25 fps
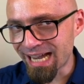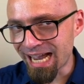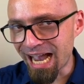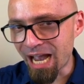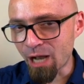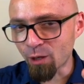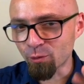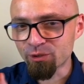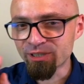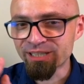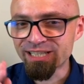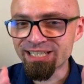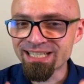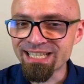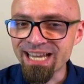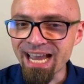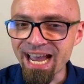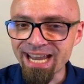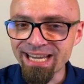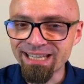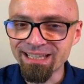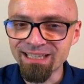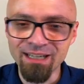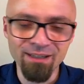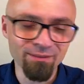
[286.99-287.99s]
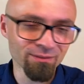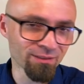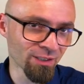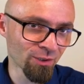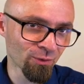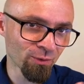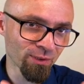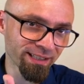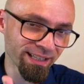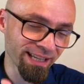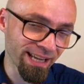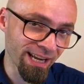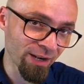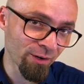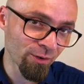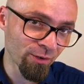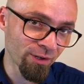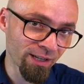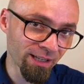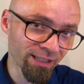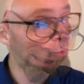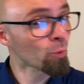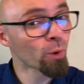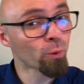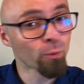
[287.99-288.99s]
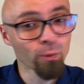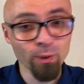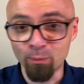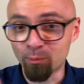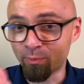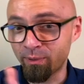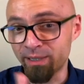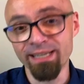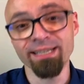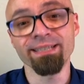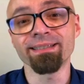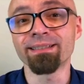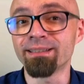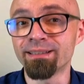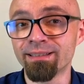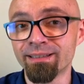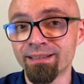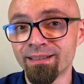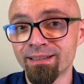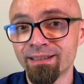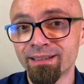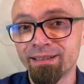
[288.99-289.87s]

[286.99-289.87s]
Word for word: outside of the grid area where we placed it.